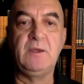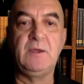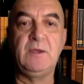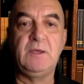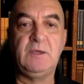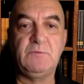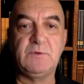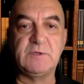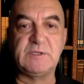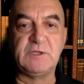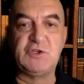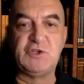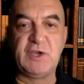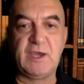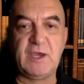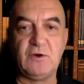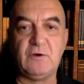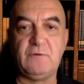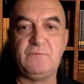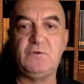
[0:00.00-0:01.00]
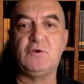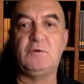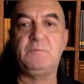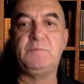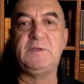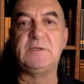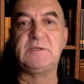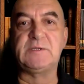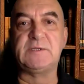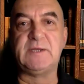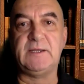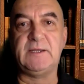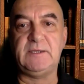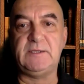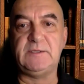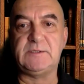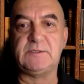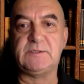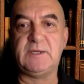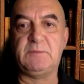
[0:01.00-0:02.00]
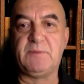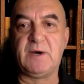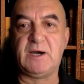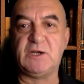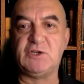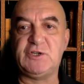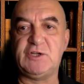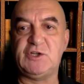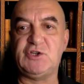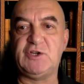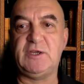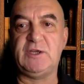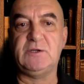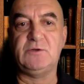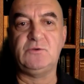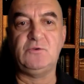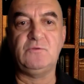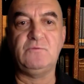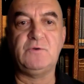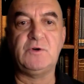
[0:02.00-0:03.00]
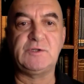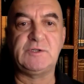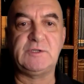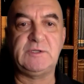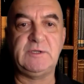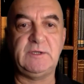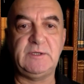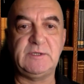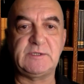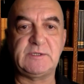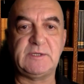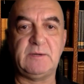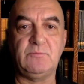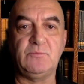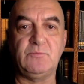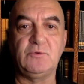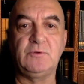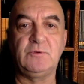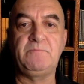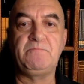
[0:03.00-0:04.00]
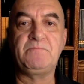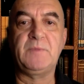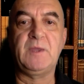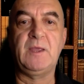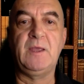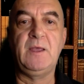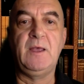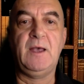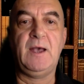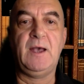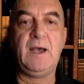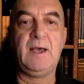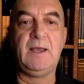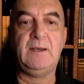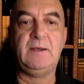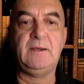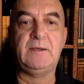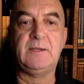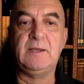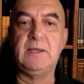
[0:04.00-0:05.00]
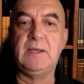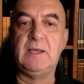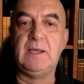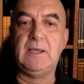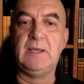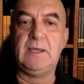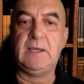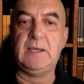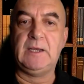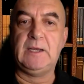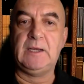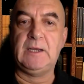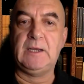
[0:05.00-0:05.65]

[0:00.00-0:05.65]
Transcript: He was the chair of European Studies at Bahçeşehir University in Istanbul, and In